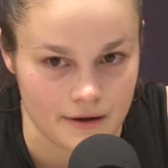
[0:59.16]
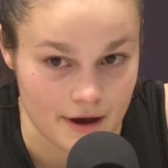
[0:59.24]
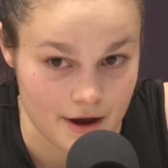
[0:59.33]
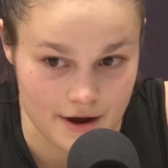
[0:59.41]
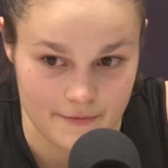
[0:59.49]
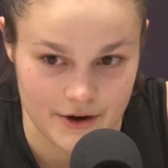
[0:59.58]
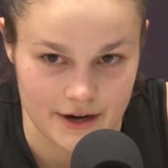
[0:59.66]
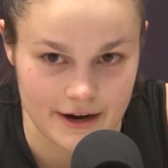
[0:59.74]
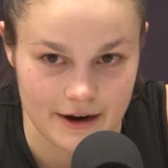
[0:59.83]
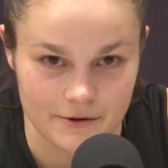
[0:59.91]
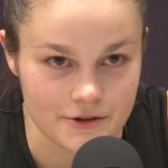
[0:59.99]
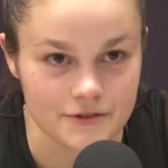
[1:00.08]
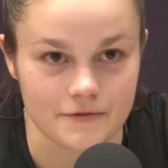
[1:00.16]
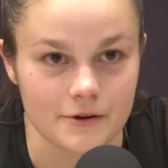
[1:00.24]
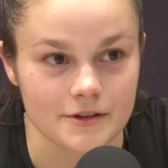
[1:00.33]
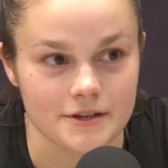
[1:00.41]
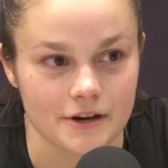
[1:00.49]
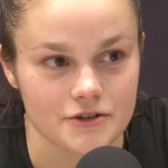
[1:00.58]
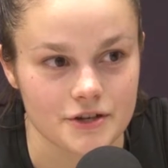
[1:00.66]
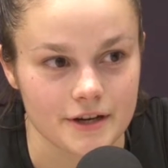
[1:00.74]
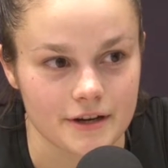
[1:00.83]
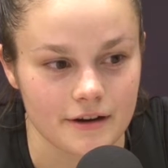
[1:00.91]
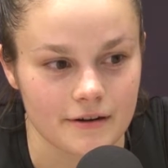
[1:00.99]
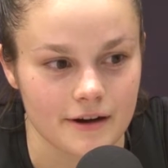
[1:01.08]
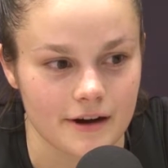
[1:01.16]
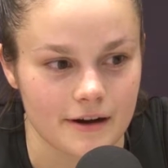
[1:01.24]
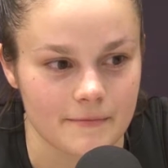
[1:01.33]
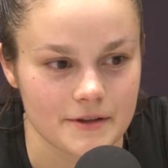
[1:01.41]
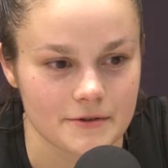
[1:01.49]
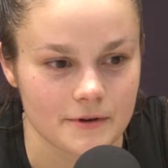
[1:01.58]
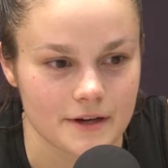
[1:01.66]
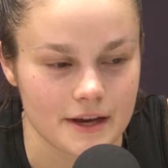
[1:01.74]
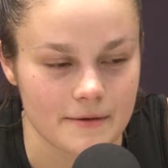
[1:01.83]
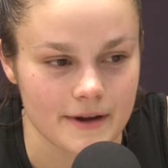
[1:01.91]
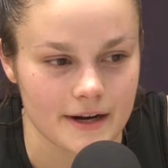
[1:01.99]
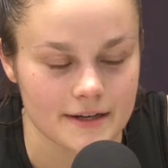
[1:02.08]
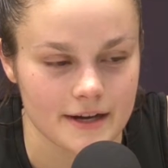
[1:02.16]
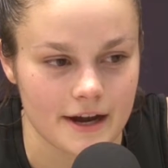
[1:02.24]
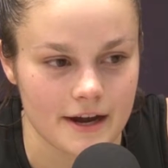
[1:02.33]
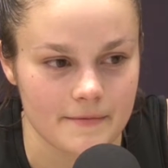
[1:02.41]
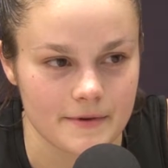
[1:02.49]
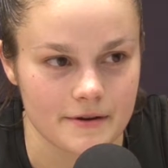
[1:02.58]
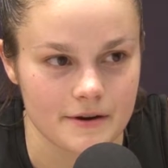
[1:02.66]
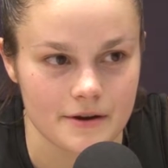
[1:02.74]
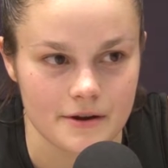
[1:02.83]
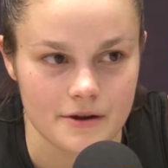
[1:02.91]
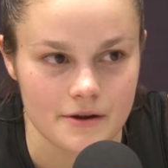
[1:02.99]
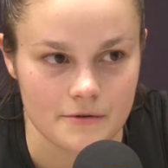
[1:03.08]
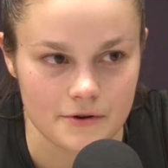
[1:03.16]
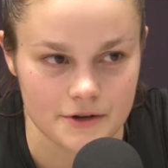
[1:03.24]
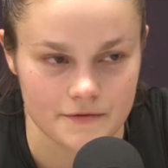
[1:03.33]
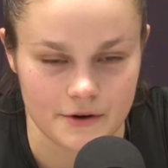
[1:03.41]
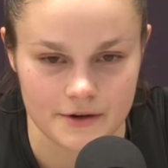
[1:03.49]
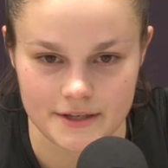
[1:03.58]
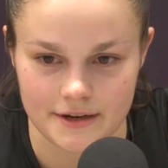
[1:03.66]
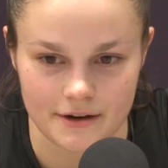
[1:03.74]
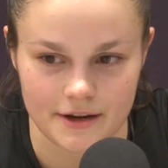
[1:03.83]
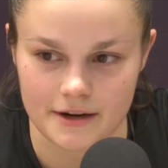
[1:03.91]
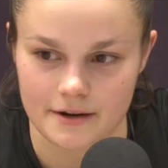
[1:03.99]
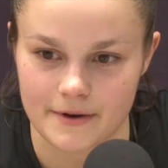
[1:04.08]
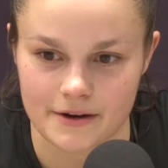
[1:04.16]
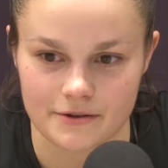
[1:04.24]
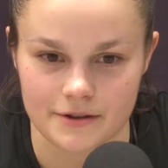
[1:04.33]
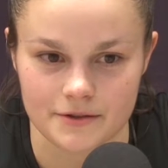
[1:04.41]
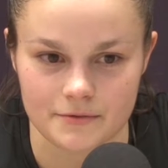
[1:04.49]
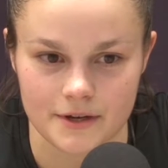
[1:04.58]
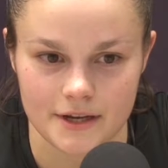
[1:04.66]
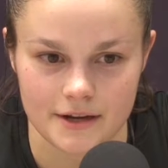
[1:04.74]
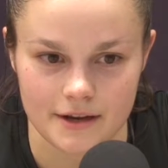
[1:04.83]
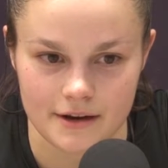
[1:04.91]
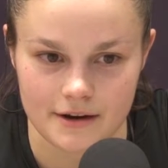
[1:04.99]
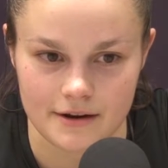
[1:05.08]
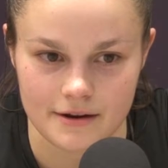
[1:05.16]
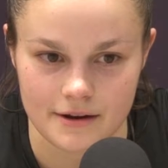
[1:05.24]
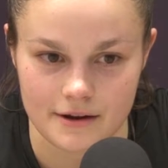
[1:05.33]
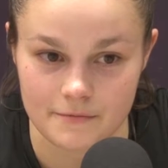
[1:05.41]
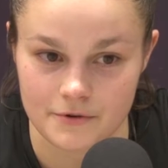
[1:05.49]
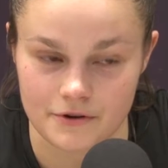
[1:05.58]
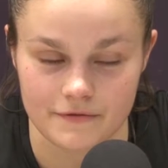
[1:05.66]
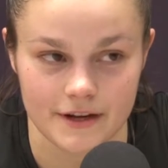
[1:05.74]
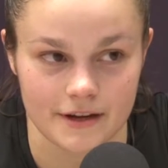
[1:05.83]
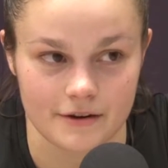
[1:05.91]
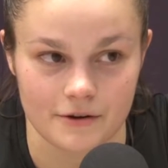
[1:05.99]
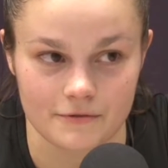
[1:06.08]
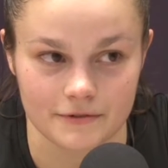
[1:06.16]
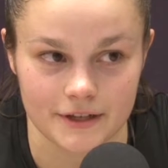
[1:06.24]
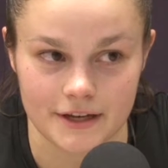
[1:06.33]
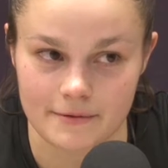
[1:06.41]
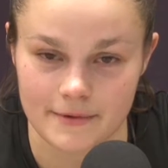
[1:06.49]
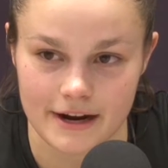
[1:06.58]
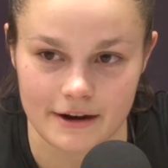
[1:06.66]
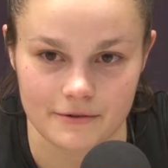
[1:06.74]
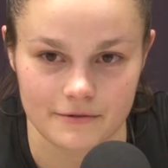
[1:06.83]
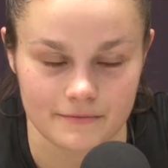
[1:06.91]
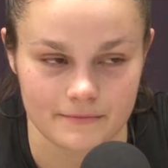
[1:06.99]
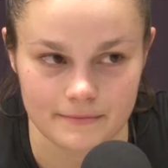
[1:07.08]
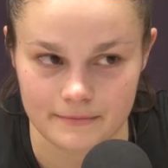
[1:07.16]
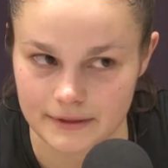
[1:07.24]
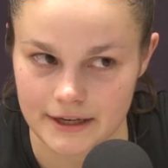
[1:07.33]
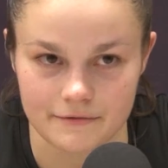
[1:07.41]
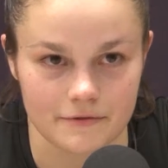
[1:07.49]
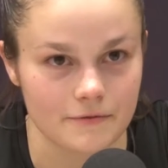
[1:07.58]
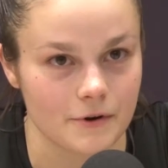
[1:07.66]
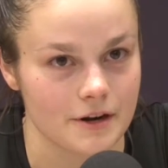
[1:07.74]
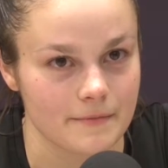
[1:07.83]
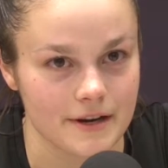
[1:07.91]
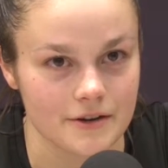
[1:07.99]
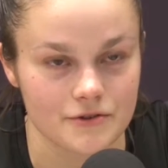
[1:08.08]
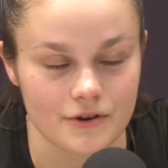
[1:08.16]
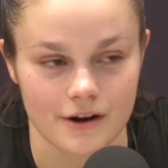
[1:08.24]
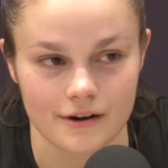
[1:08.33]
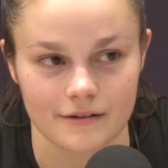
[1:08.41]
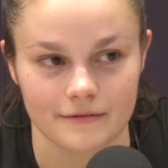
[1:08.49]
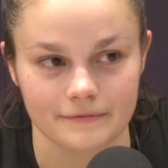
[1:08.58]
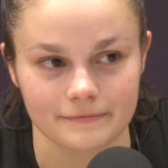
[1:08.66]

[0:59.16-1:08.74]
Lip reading: Right now, we're just focused on Chico. It's one game at a time, and we're just focusing on better this week and improving and hopefully coming out playing 40 minutes strong.